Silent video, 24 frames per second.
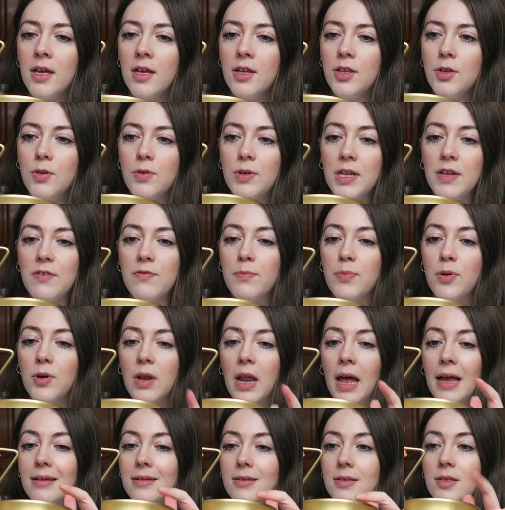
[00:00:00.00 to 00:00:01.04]
you could even put
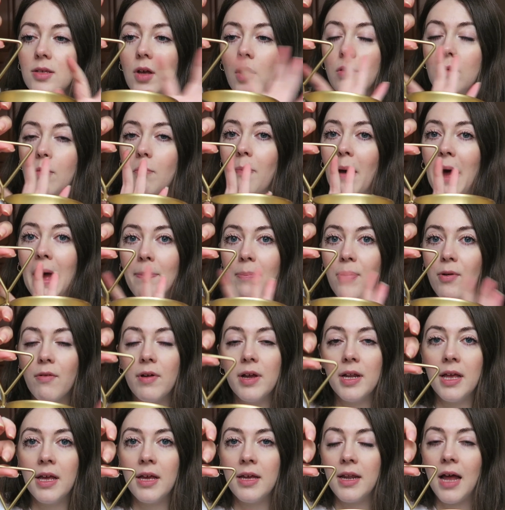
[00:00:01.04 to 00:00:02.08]
like salt and pepper
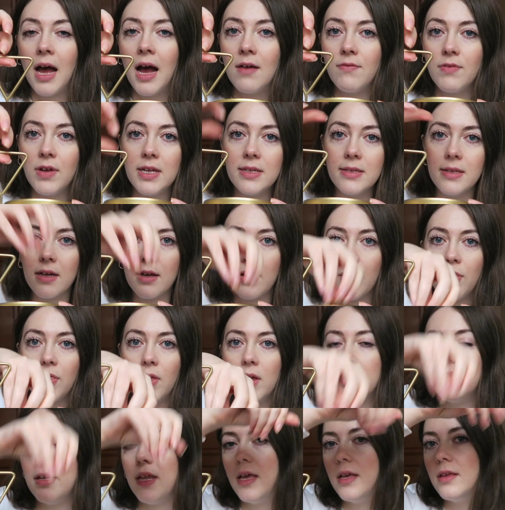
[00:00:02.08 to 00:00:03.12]
in it and have it as like a
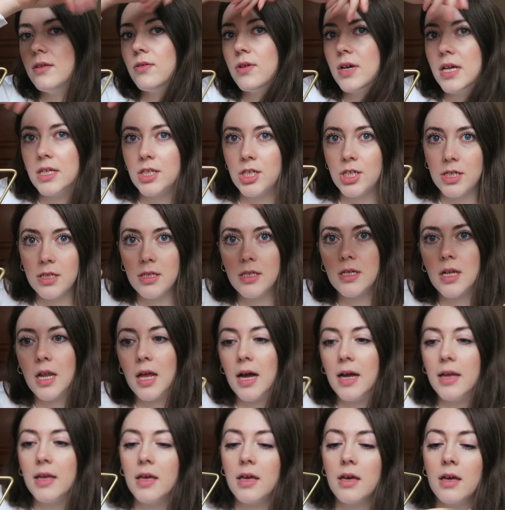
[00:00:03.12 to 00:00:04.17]
thing near your kitchen to,
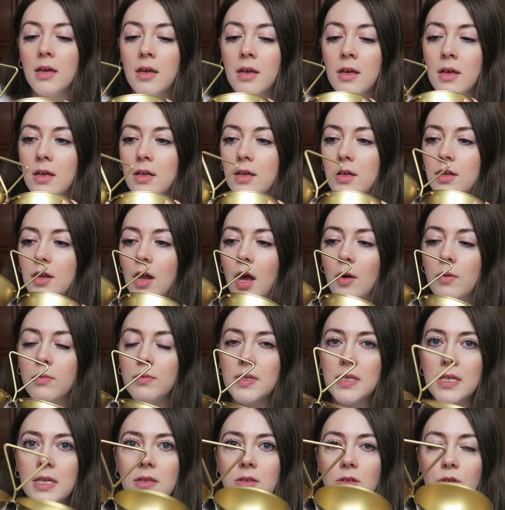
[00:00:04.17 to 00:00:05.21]
like, you know,
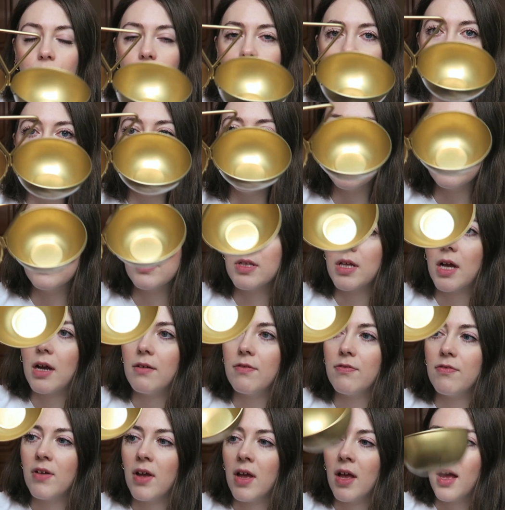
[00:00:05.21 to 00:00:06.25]
season your food and
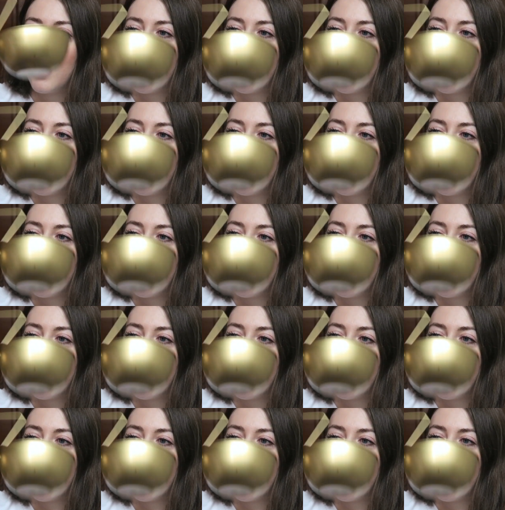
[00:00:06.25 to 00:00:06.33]
stuff.